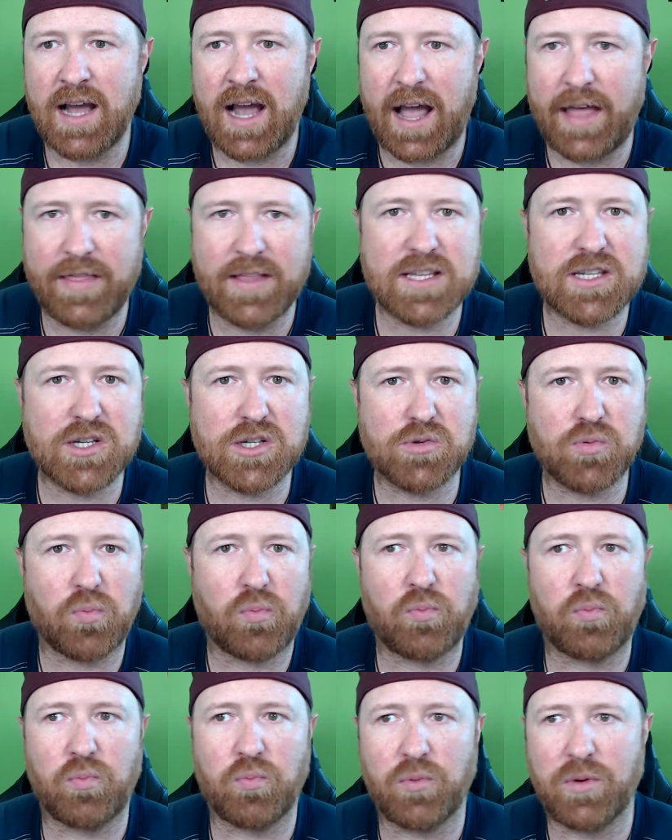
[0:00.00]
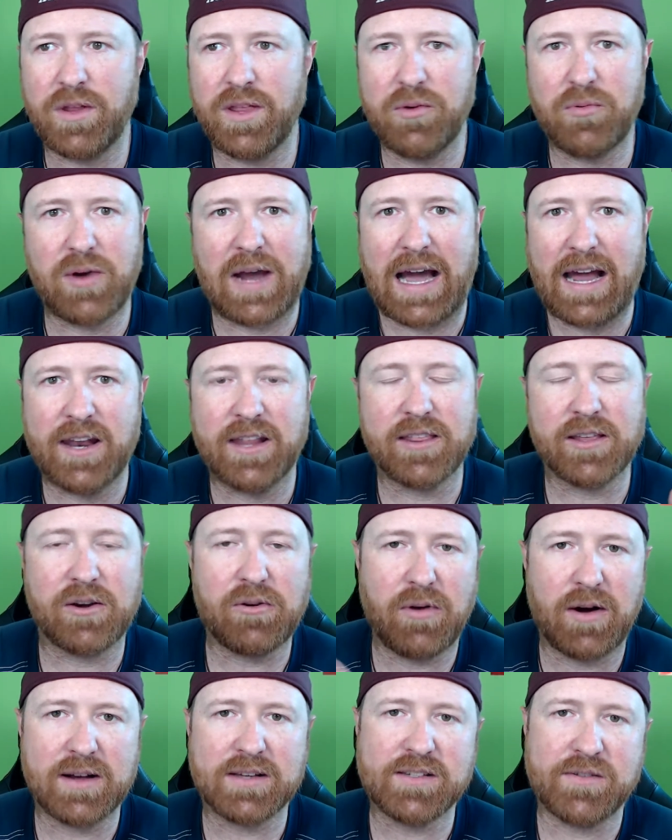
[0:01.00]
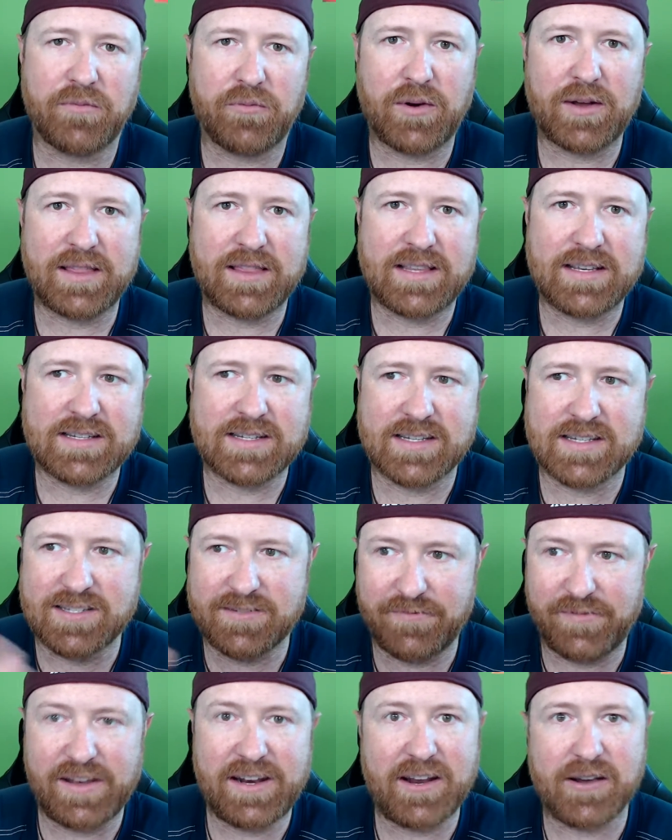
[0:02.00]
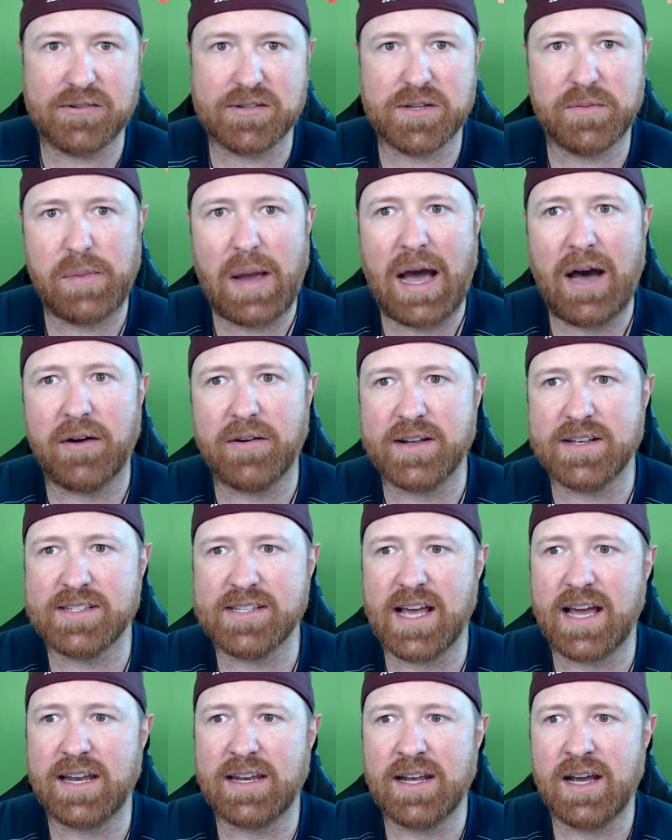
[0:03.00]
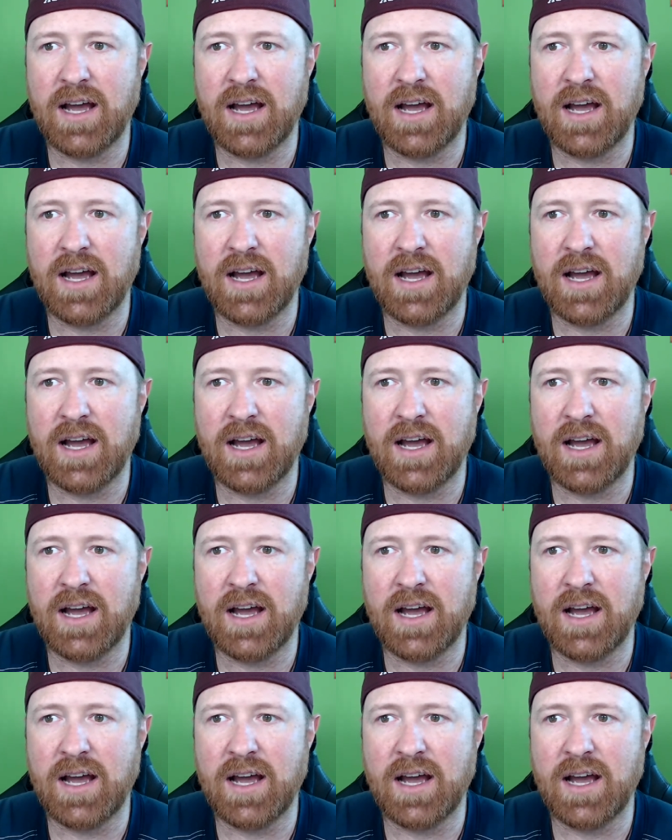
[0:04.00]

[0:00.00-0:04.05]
And this is really kind of the crux of what this video is about, is that